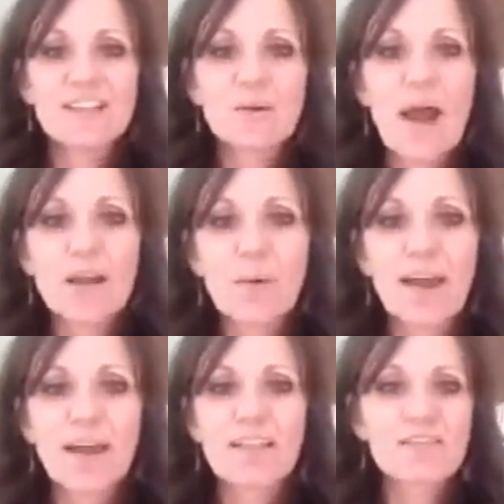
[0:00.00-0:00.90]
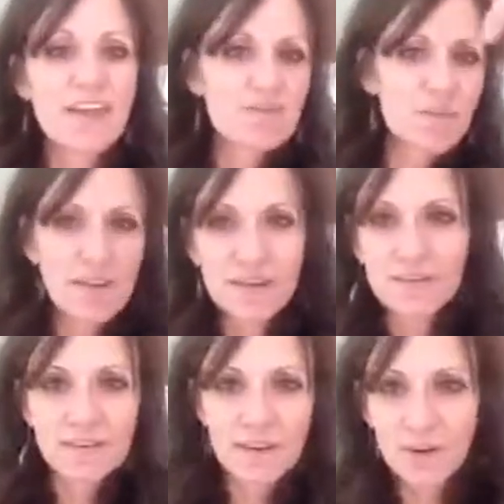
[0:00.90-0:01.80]
So anyway, they've
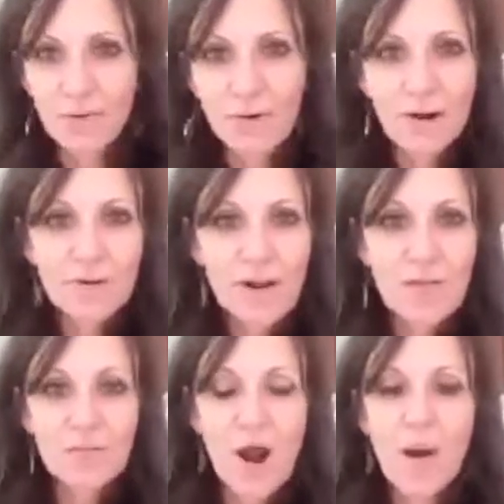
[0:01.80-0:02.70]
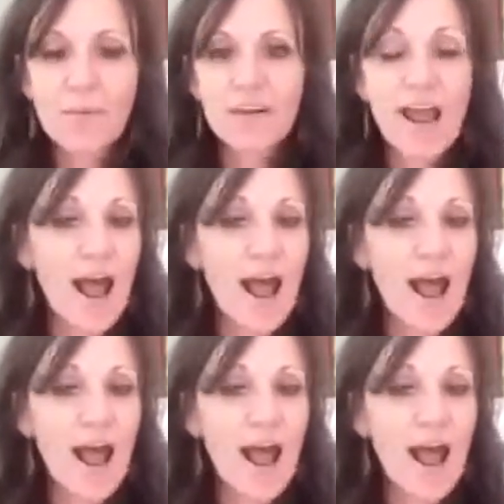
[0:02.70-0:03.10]
been running around the property.